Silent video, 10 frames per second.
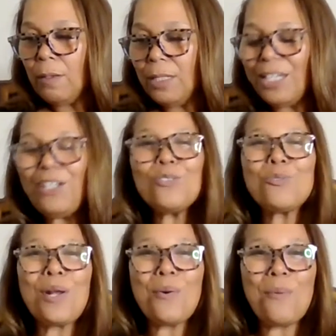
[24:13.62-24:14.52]
"Here's
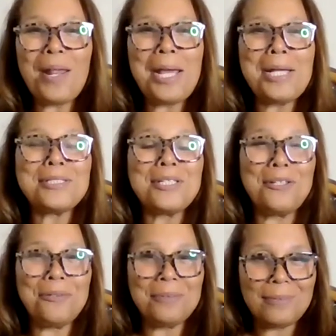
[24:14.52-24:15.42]
what I want to ask
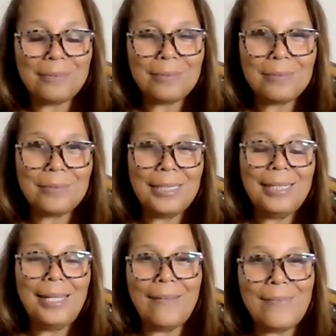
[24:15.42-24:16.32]
you.
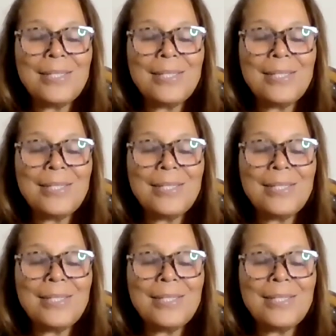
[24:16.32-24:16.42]
And